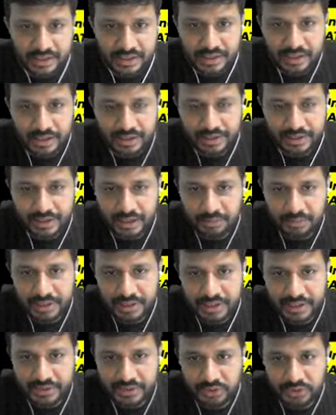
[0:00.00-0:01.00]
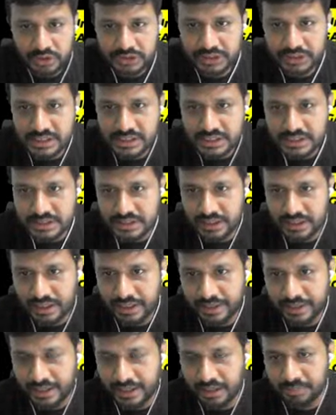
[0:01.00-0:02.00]
Unacademy GATE Questions,
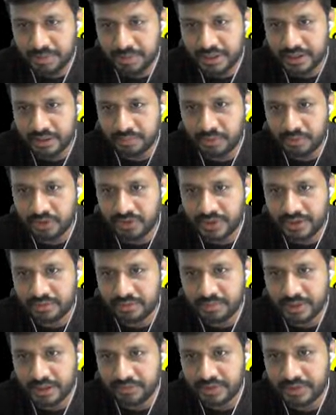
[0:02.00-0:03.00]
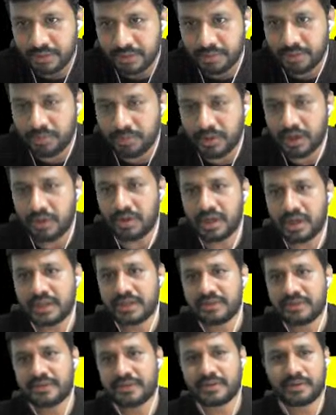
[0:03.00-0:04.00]
Unacademy Computer Science by Ravindra Babu Raola,
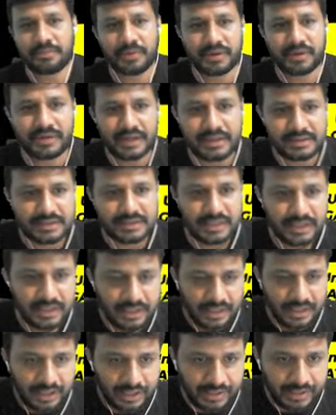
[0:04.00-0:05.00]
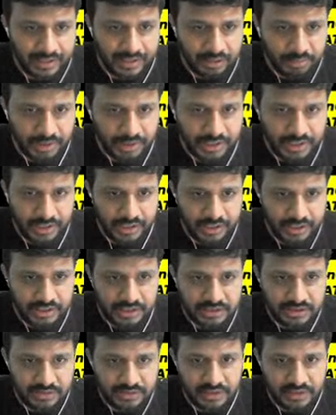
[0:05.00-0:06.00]
this is Computer Science, Unacademy GATE
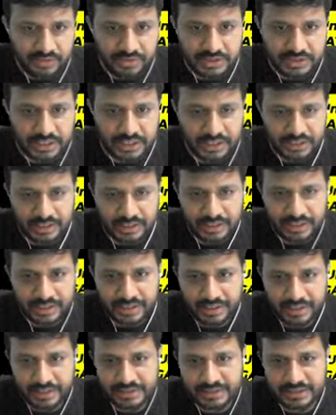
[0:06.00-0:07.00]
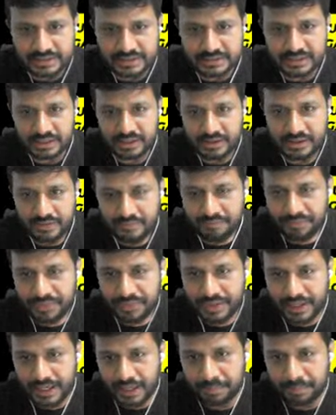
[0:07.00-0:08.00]
English, this is our channel, Electrical Junction,
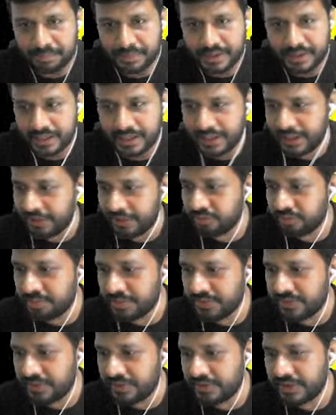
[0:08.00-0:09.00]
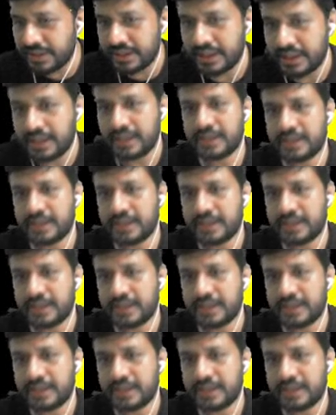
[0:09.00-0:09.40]
Apti Express, these are the